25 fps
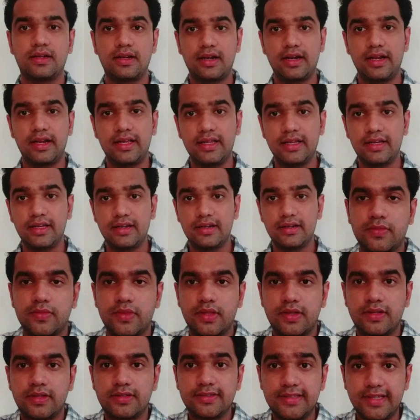Clear?
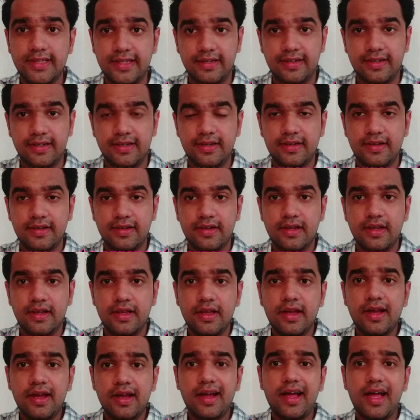Then
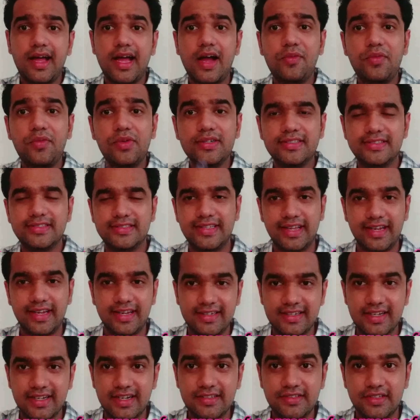our
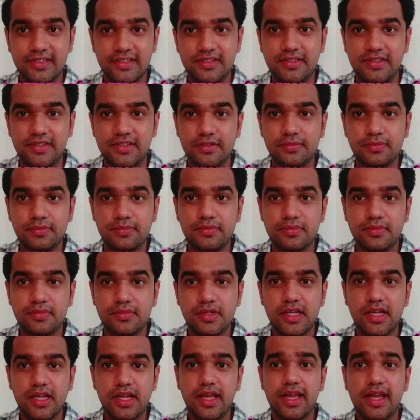skeletal system
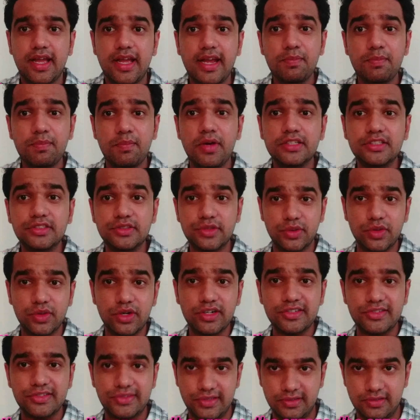and
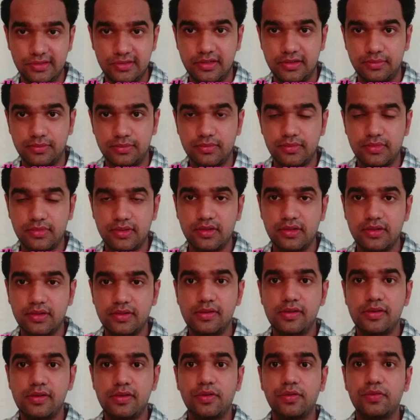muscular system
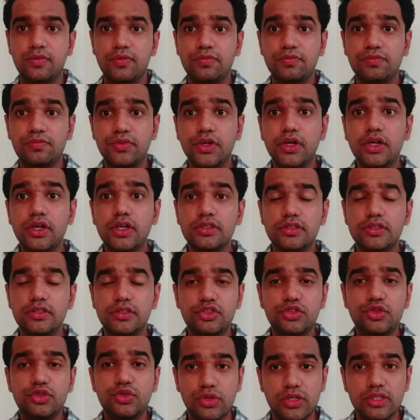work
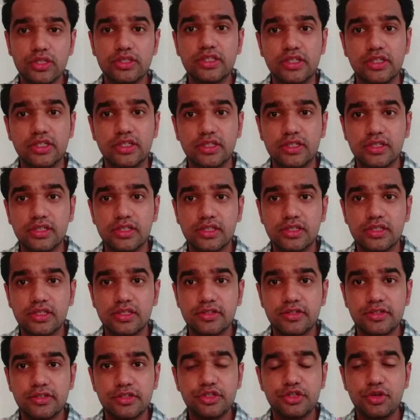together
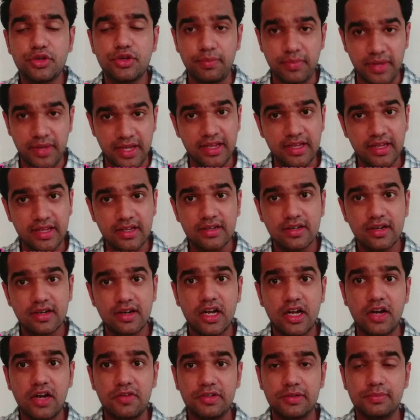to make
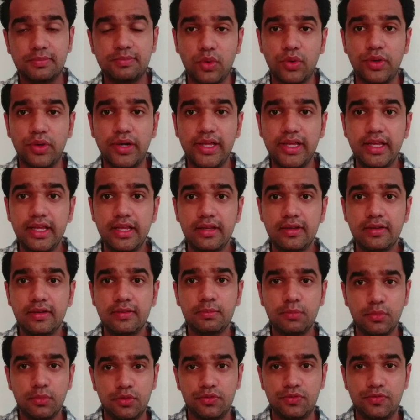our body
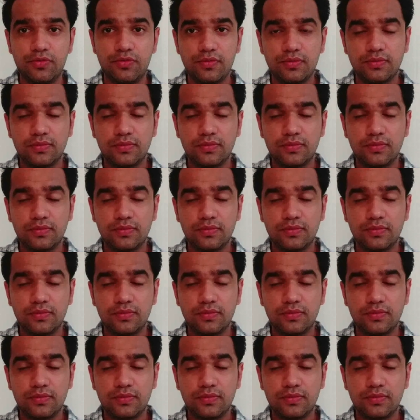move.